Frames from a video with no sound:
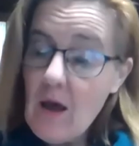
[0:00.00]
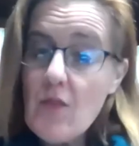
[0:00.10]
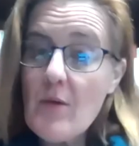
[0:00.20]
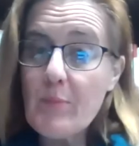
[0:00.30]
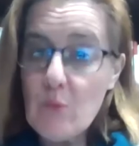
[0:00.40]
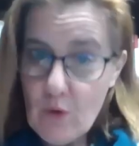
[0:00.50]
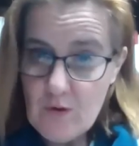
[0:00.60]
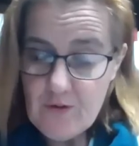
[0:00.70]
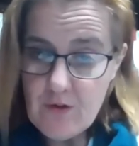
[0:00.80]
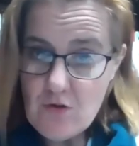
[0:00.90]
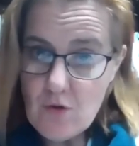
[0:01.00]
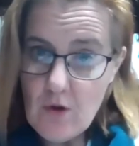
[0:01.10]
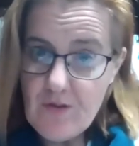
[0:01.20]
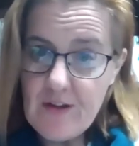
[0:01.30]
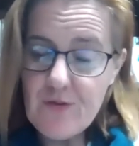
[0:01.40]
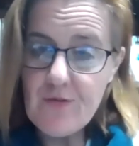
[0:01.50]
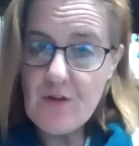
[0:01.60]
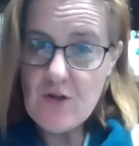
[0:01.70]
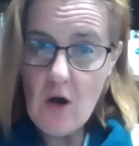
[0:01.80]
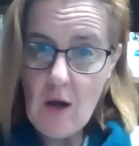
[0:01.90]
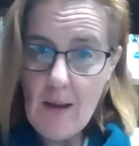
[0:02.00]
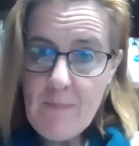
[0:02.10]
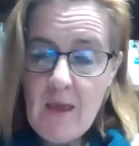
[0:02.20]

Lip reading: the broader social context of the time.